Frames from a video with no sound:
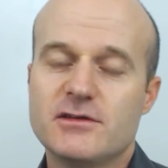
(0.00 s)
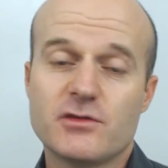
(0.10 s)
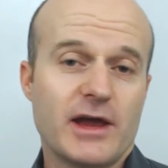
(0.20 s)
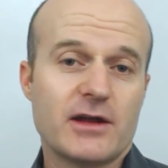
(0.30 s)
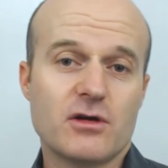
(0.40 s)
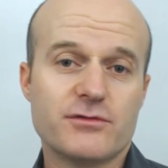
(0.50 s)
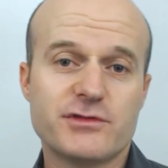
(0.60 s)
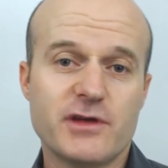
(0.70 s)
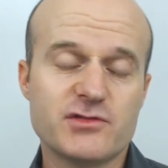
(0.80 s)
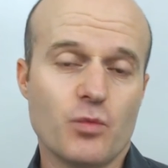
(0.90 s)
So we had a
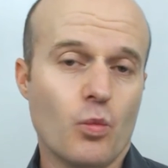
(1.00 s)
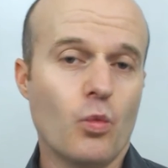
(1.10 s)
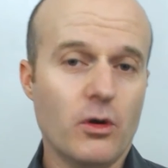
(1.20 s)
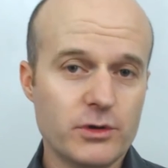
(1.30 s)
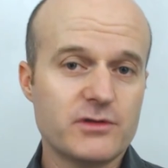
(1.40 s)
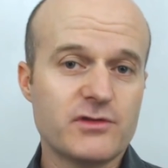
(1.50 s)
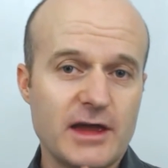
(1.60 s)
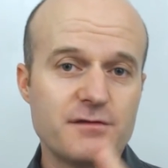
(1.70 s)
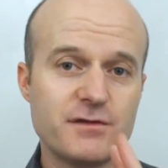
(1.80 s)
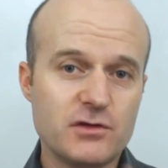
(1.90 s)
conversation. What would it
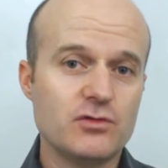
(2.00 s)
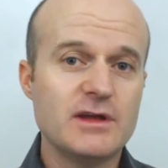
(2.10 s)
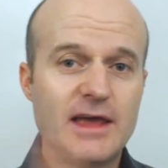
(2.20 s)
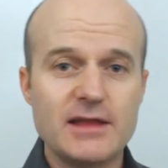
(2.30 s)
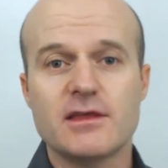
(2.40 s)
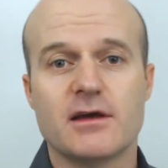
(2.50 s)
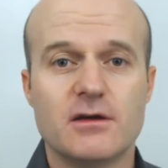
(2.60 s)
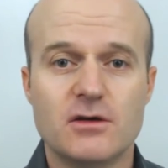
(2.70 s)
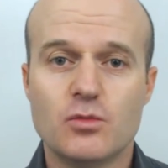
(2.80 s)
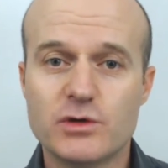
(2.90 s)
take for you to get there?
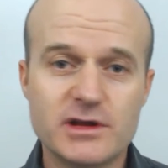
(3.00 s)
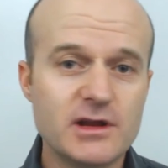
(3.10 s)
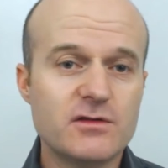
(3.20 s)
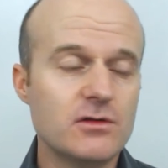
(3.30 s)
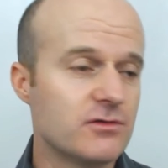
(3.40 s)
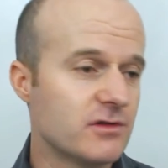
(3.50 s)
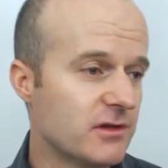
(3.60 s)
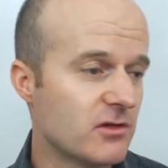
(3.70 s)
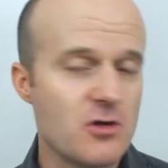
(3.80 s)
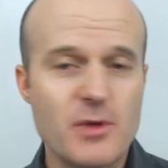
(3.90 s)
What do you need to do? Do you
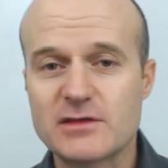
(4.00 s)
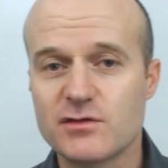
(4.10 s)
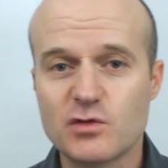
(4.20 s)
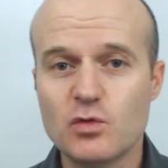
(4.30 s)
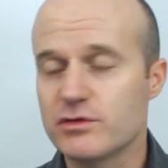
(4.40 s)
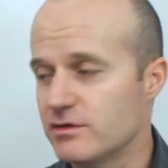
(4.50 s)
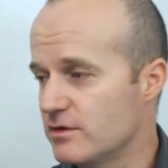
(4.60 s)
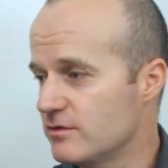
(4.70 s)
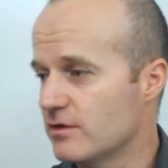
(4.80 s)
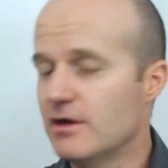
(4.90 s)
need to go back to school? Do you
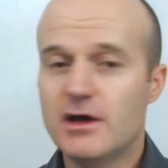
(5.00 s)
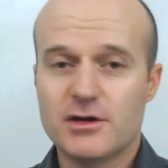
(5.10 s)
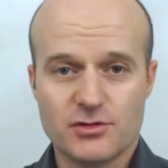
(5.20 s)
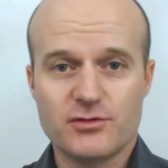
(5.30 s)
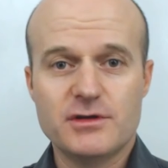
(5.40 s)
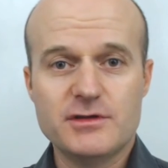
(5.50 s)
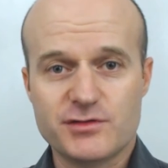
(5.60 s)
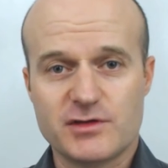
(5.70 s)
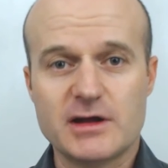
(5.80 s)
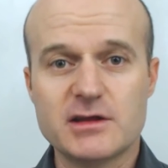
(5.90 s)
need to, you know, is
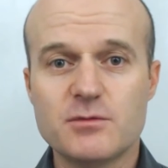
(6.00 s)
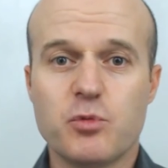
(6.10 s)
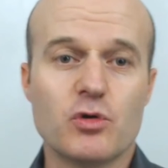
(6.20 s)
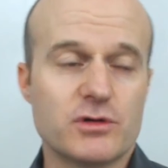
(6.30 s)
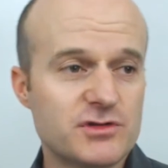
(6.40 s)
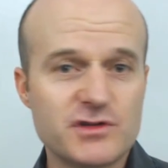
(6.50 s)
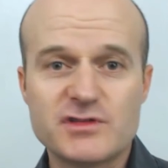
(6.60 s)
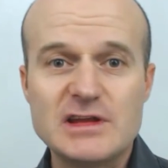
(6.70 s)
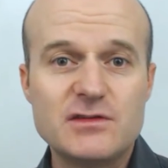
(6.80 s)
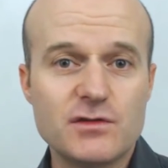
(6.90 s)
study important? Do you
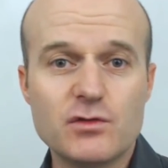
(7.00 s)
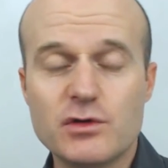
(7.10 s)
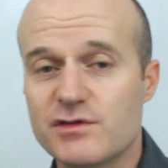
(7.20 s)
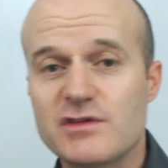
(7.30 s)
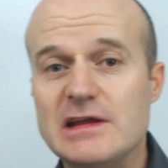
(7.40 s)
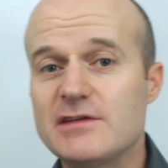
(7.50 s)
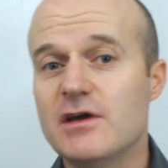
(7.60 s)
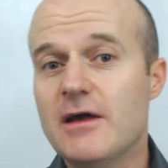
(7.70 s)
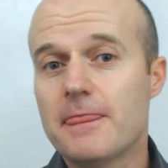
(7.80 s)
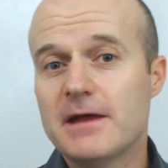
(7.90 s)
just need to do it? Do you just need
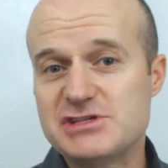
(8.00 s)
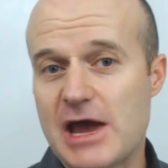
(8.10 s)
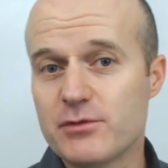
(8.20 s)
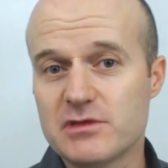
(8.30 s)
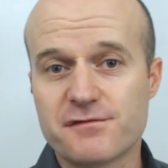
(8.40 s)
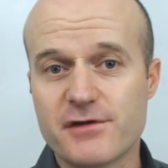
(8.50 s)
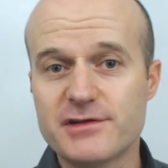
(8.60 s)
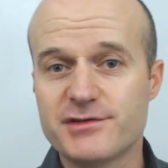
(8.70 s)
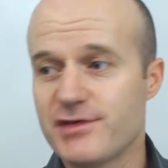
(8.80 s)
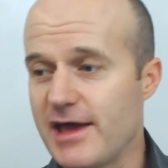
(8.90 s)
to chat with your
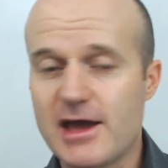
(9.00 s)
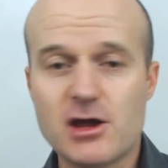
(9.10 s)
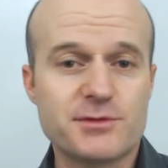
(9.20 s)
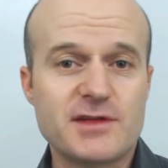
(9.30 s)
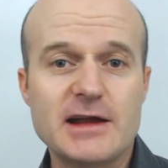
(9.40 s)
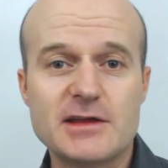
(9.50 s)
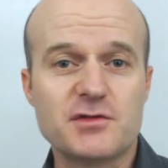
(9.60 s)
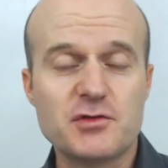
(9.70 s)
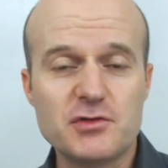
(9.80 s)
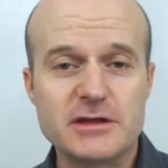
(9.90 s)
friends and say, hey, I'm starting
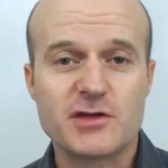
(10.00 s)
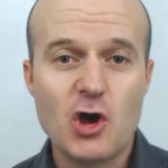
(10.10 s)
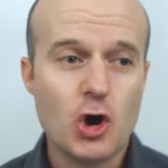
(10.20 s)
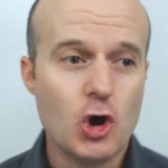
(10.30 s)
to do this.